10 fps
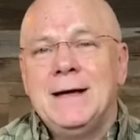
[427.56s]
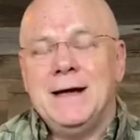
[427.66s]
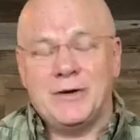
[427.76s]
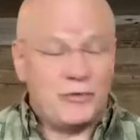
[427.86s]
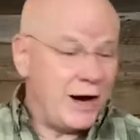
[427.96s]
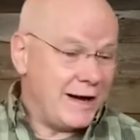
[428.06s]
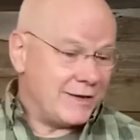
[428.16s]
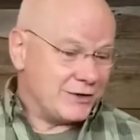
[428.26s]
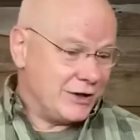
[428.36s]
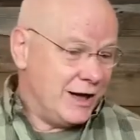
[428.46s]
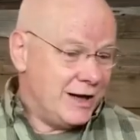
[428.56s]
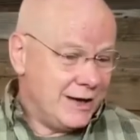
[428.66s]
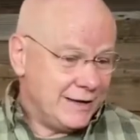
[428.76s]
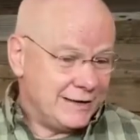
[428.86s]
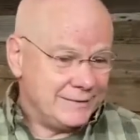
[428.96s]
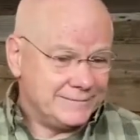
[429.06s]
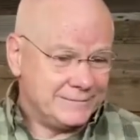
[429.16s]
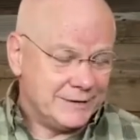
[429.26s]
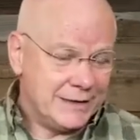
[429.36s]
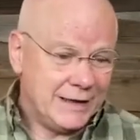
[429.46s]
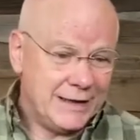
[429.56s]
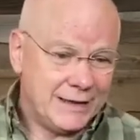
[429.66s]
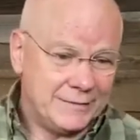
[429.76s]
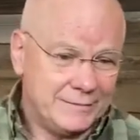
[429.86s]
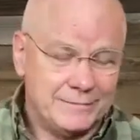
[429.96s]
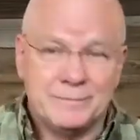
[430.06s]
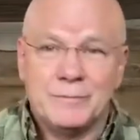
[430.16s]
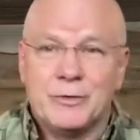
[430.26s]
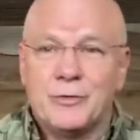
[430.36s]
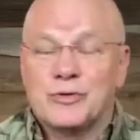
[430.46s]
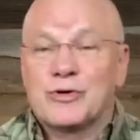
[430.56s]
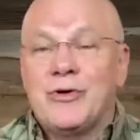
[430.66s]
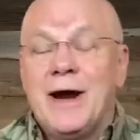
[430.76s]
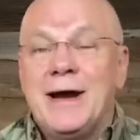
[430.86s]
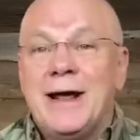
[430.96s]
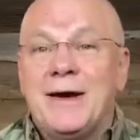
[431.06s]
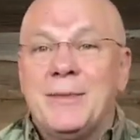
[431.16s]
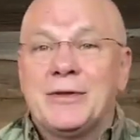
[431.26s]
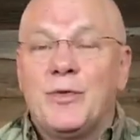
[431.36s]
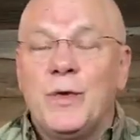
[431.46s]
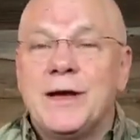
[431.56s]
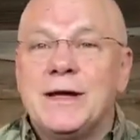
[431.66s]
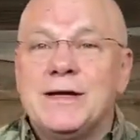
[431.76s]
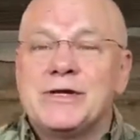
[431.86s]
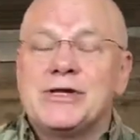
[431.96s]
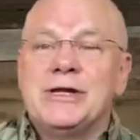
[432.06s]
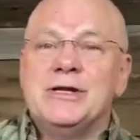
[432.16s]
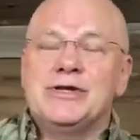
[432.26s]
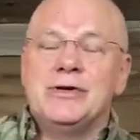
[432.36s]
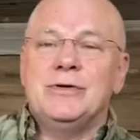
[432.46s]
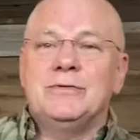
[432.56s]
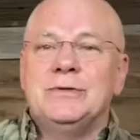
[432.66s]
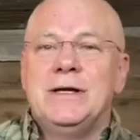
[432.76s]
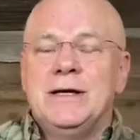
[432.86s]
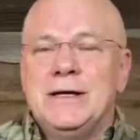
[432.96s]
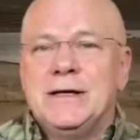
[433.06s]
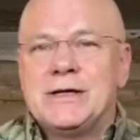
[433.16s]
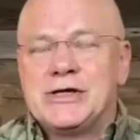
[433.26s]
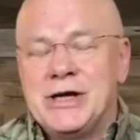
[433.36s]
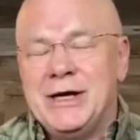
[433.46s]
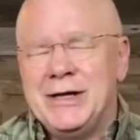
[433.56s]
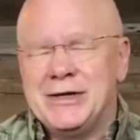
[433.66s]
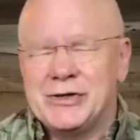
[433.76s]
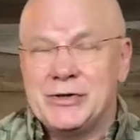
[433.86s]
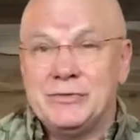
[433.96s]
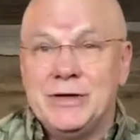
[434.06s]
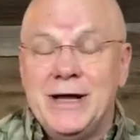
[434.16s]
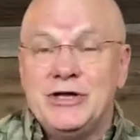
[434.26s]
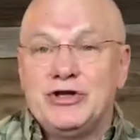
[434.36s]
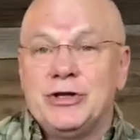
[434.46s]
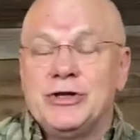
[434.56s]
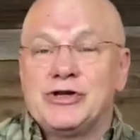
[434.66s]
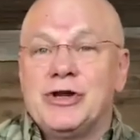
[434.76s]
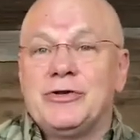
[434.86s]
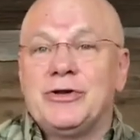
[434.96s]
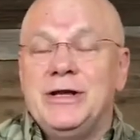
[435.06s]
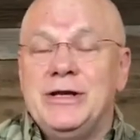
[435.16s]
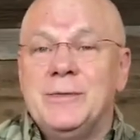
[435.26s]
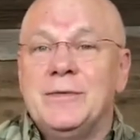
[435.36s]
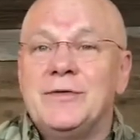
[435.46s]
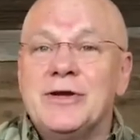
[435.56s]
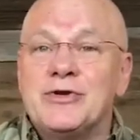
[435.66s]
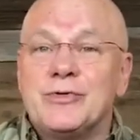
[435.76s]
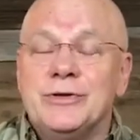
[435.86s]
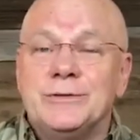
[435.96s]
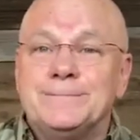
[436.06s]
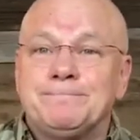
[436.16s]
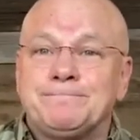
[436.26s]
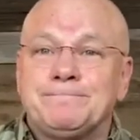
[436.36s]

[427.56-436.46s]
had cried out to God, and he was crying out about the wickedness in his own city, in his own nation, the southern kingdom of Israel.